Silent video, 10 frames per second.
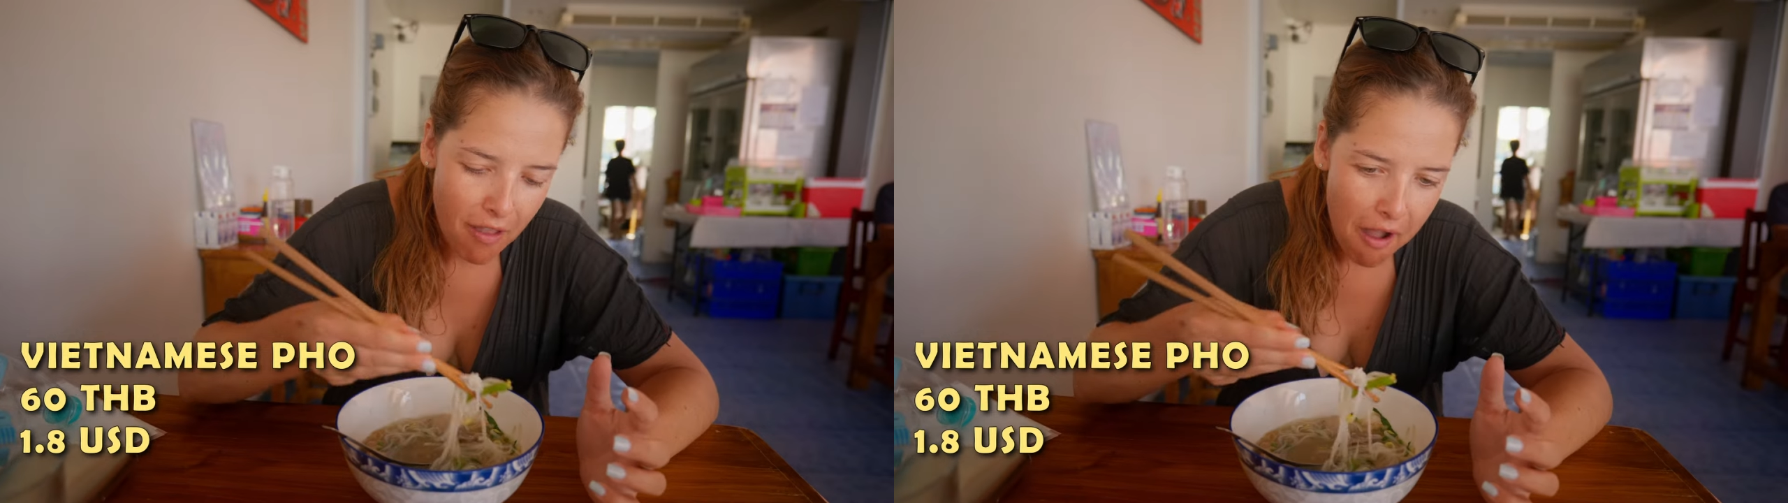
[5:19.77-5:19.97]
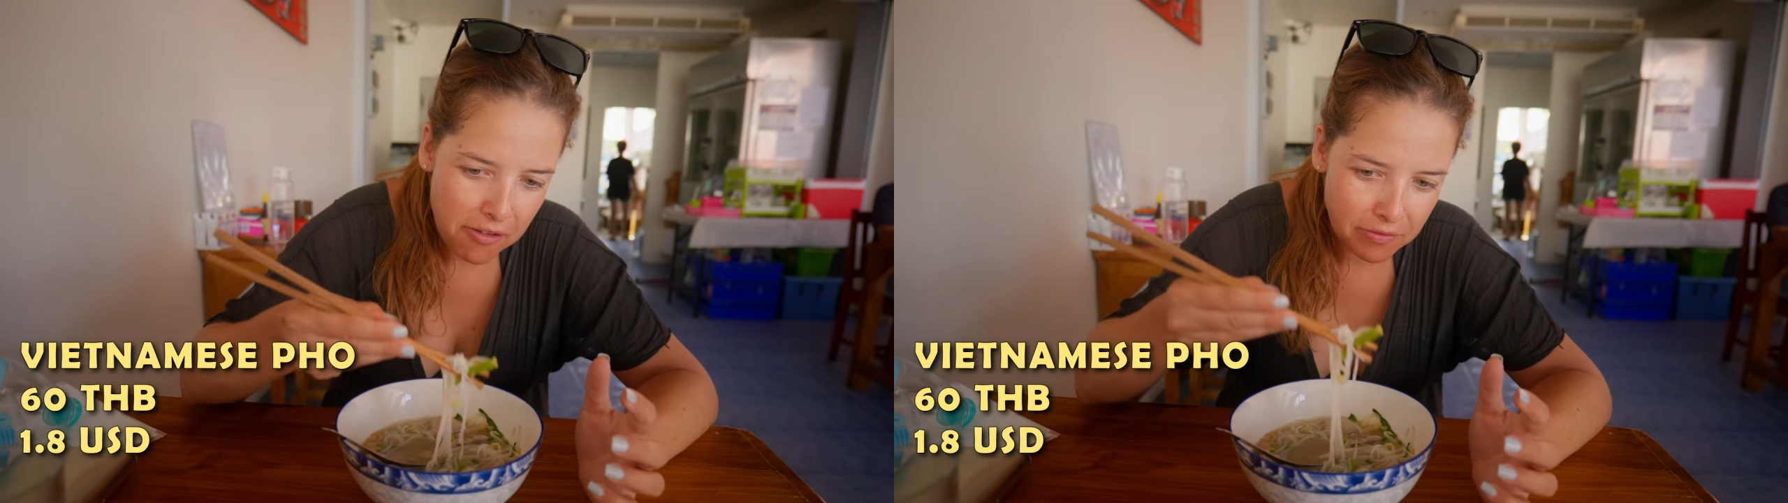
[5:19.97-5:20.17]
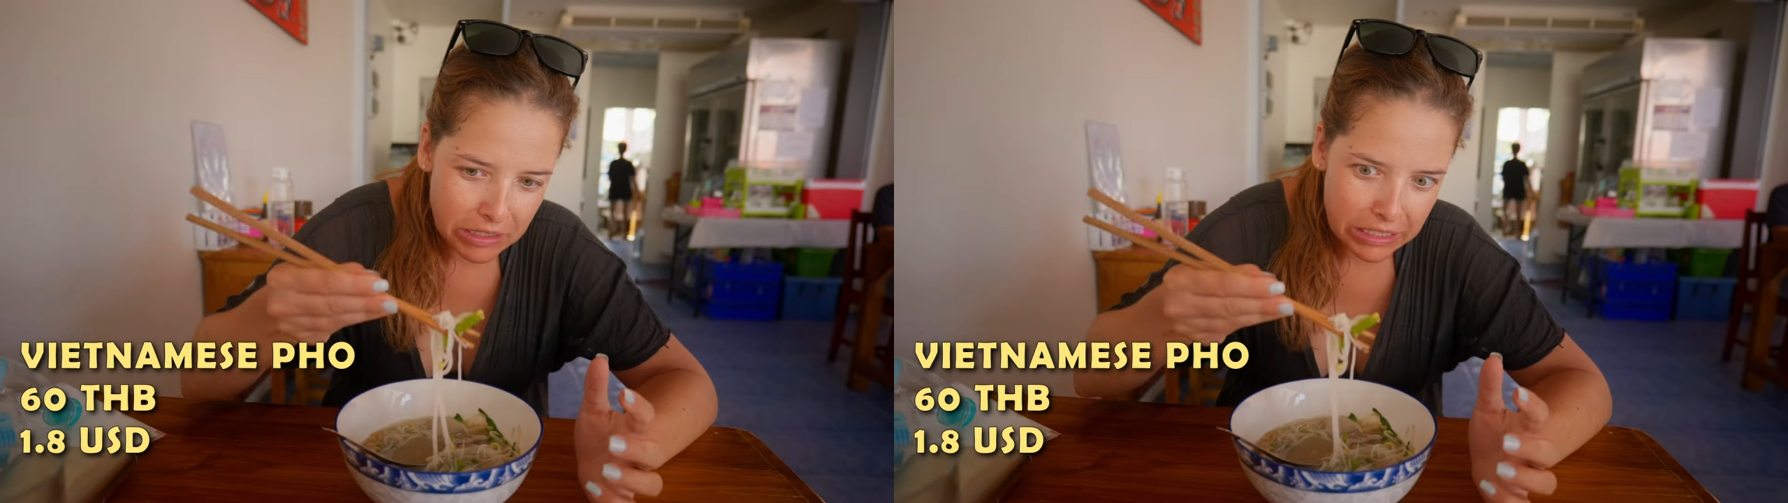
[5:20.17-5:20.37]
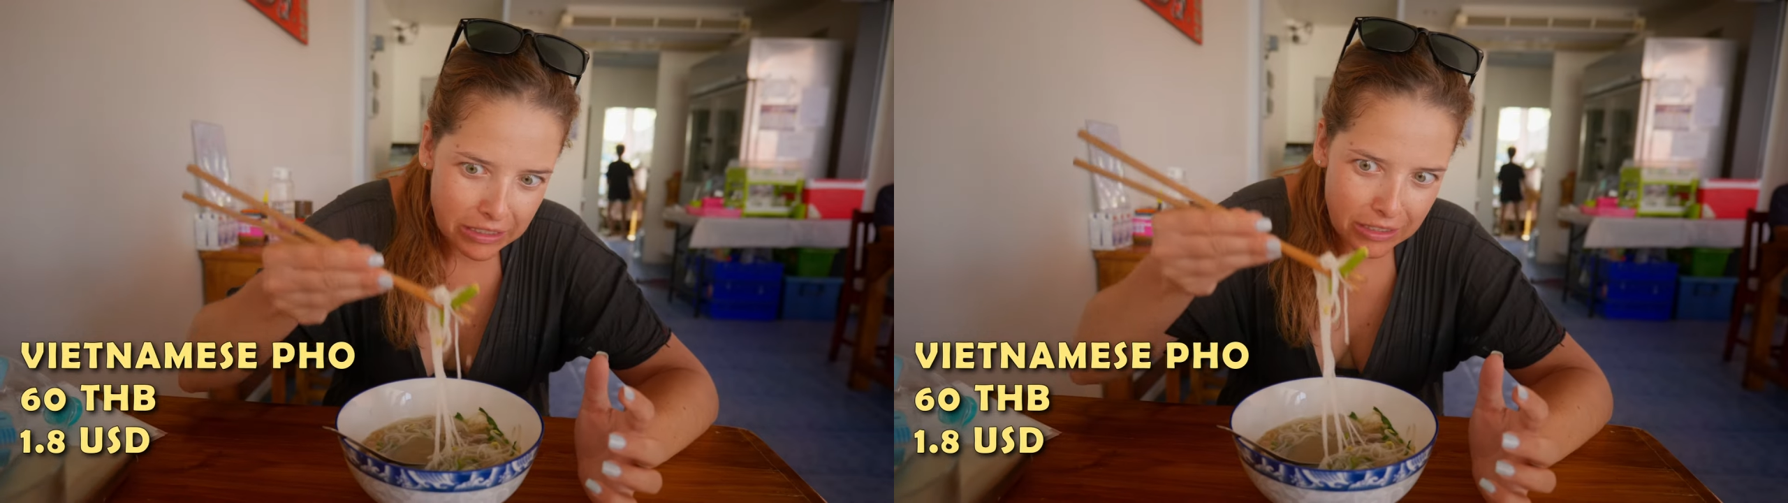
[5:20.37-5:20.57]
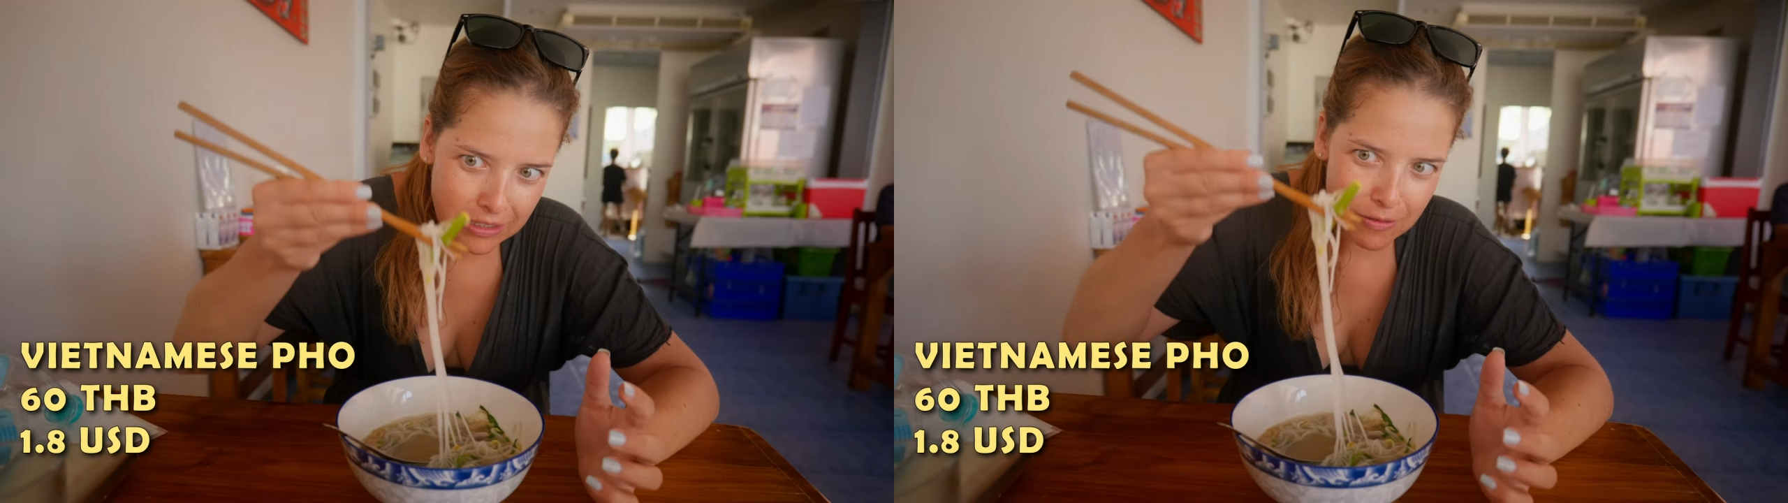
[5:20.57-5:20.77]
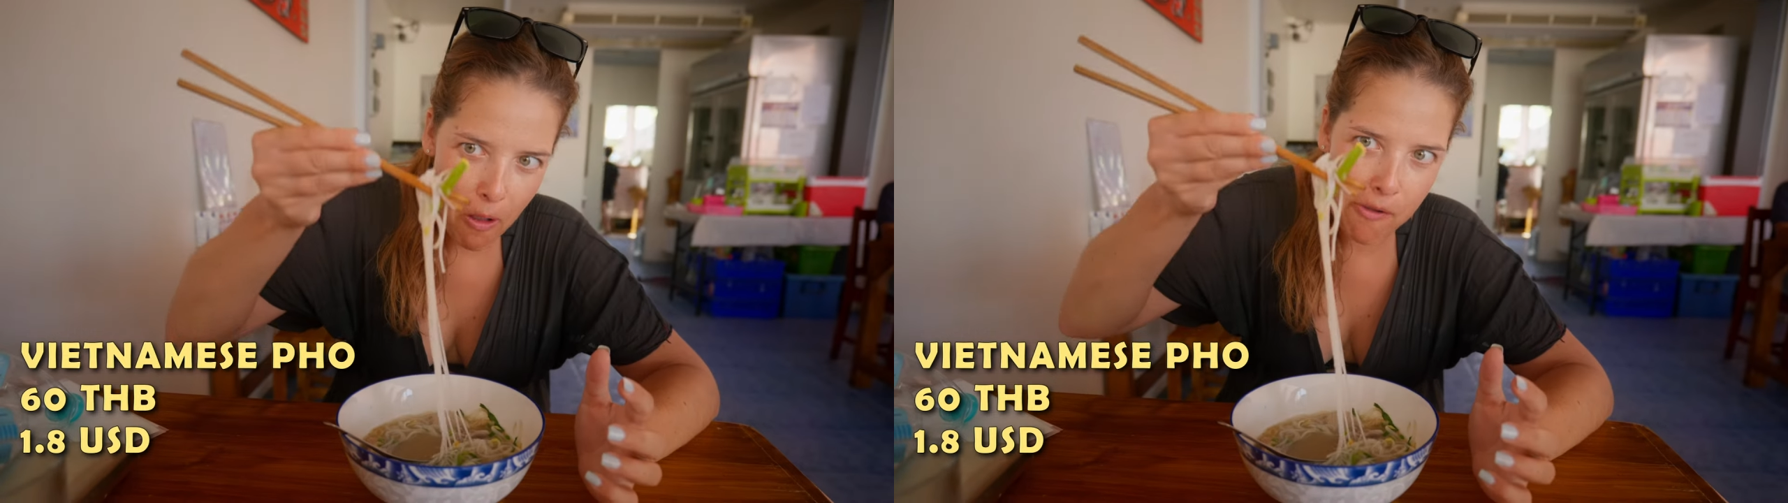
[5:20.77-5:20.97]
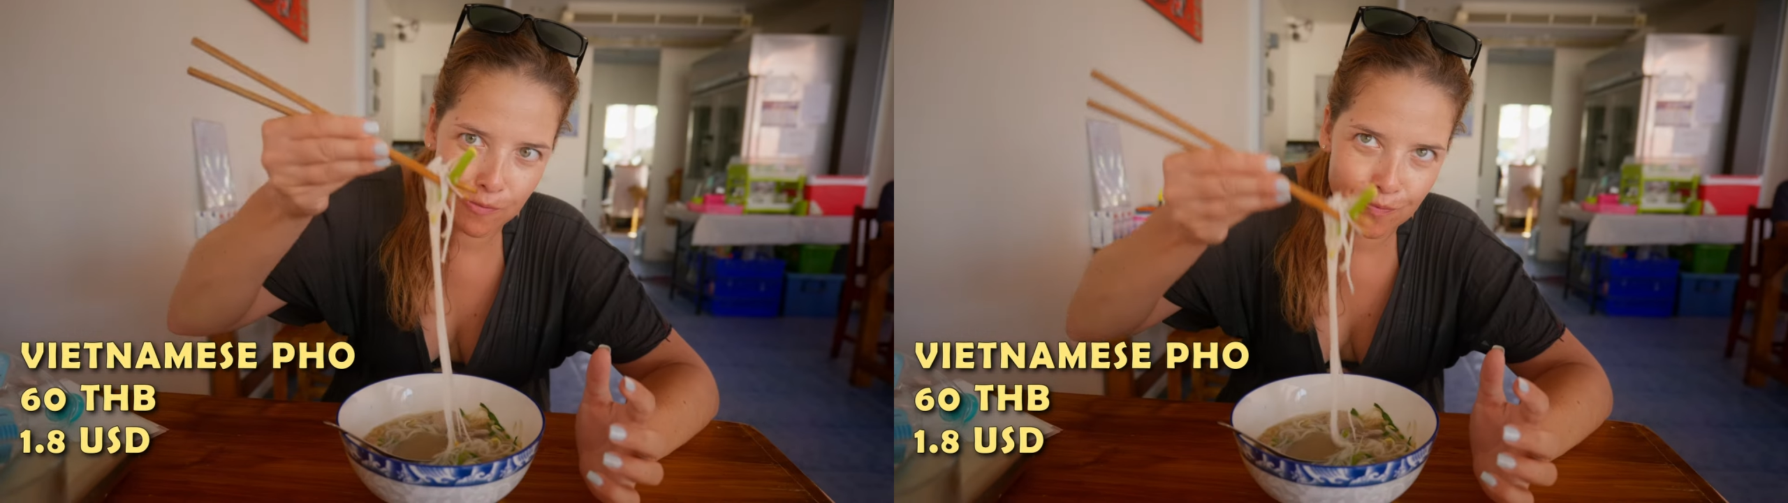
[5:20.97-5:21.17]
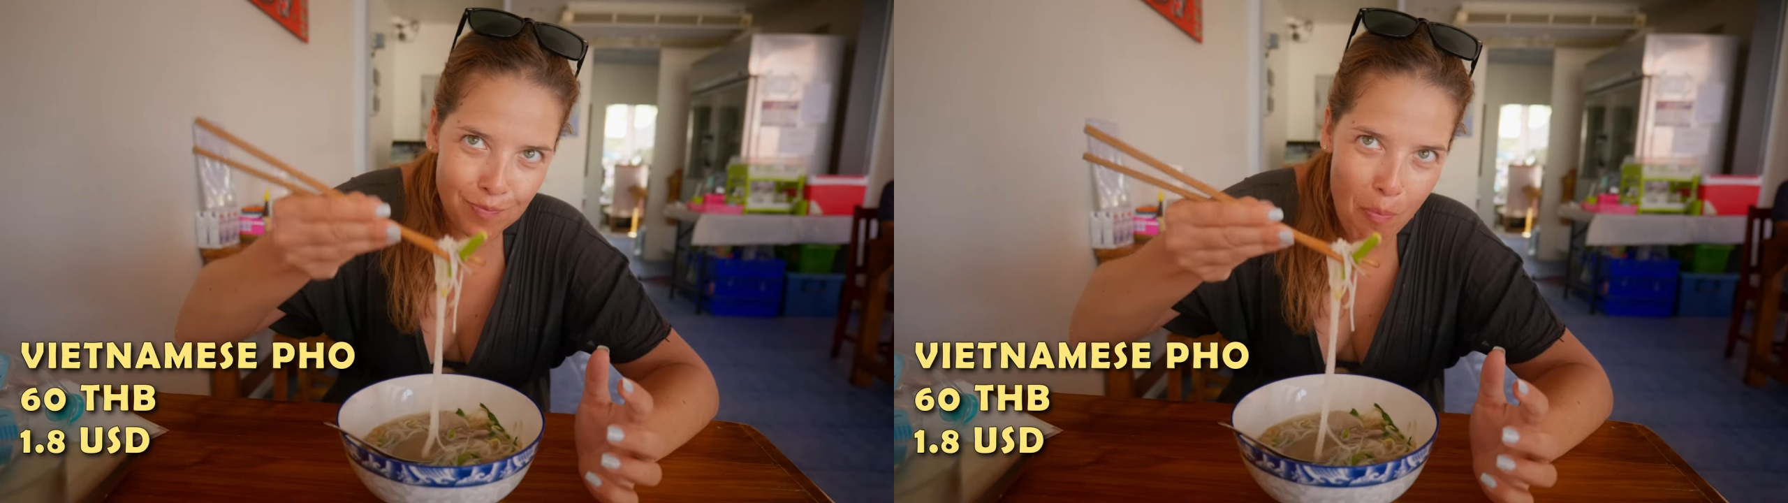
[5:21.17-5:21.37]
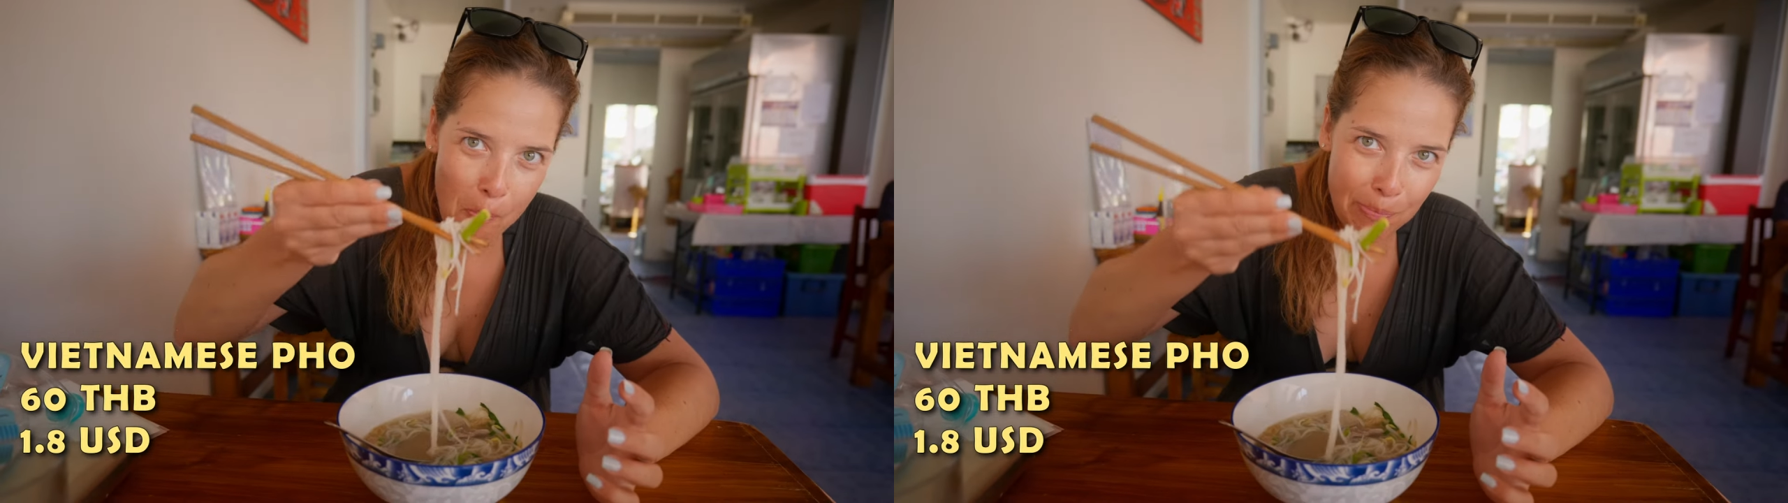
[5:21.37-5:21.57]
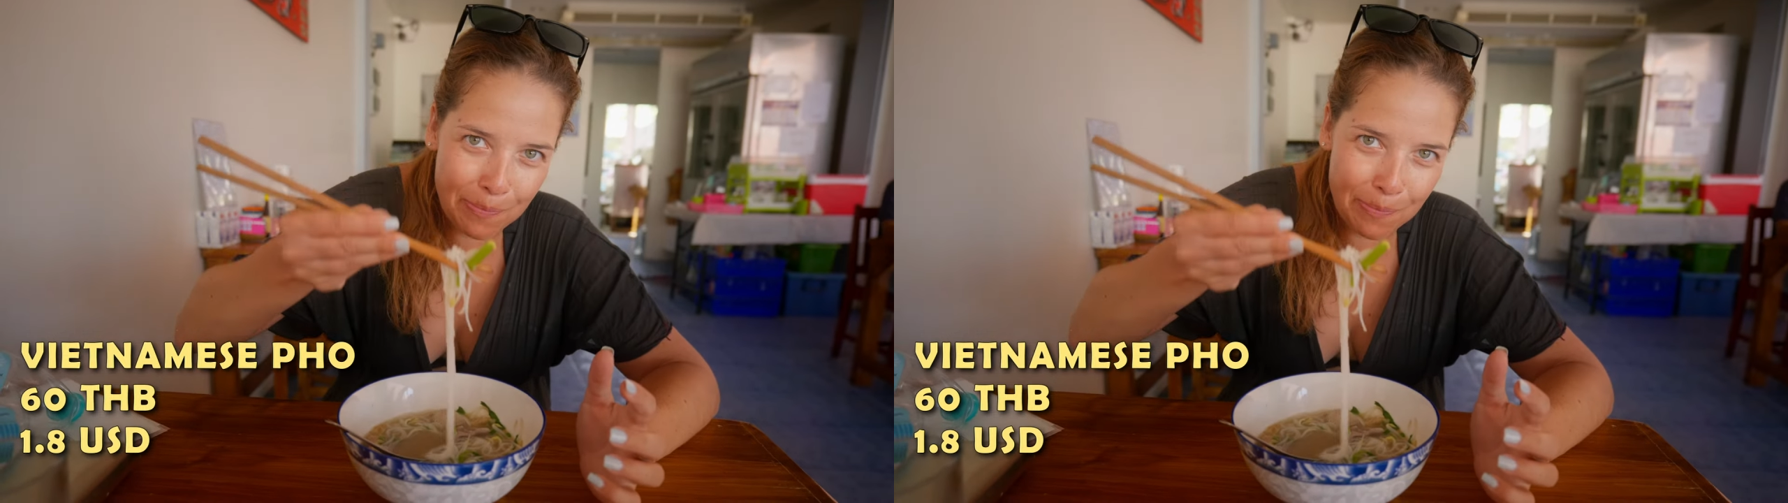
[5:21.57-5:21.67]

beach for some quick nap.